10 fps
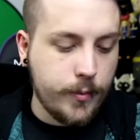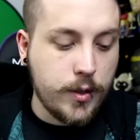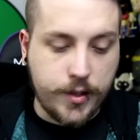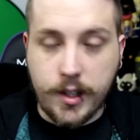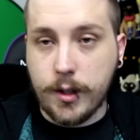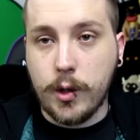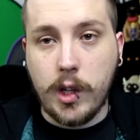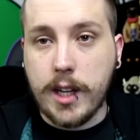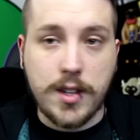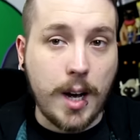So
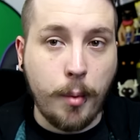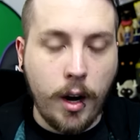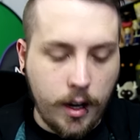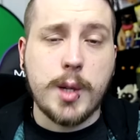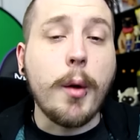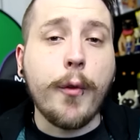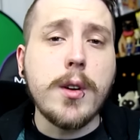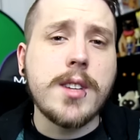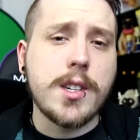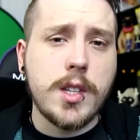let's hop right in. So my
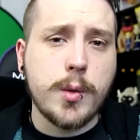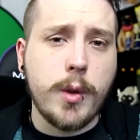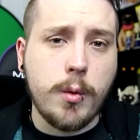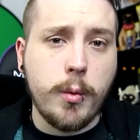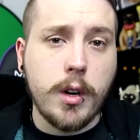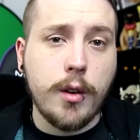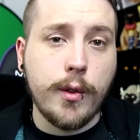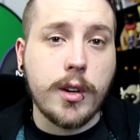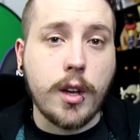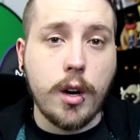first session this week we went
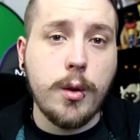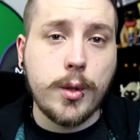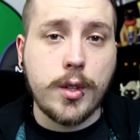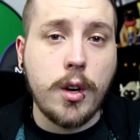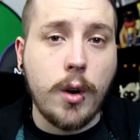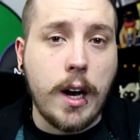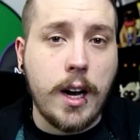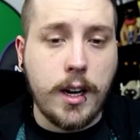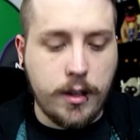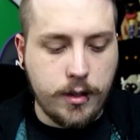over ko, so,
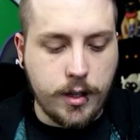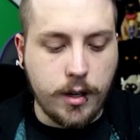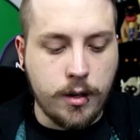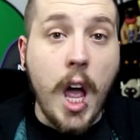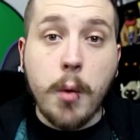a, do.